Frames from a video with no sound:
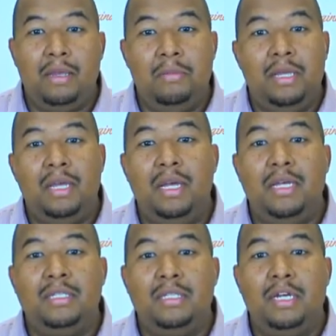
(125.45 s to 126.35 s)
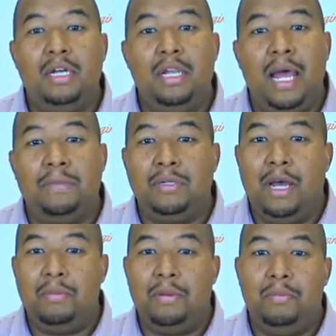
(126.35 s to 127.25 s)
And because a
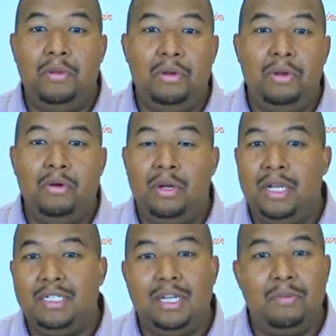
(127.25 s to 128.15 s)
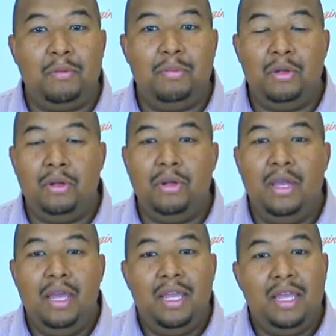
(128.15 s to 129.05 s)
laptop computer or a desktop computer
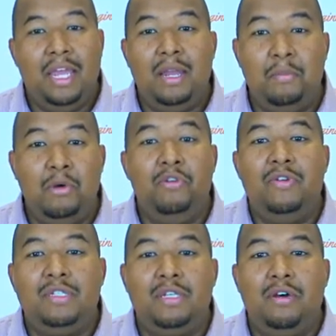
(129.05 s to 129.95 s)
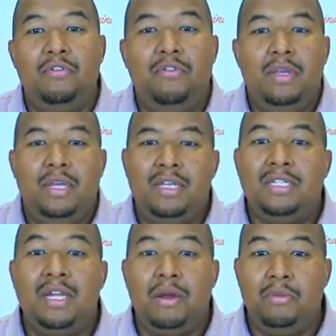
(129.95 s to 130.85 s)
can't move itself,
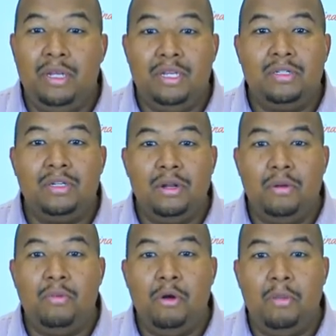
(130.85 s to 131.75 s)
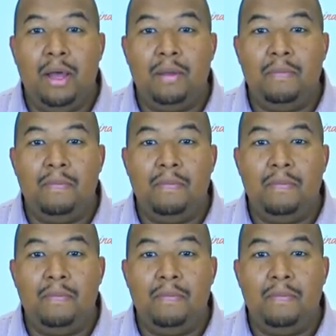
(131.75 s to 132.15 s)
it's not really considered a robot.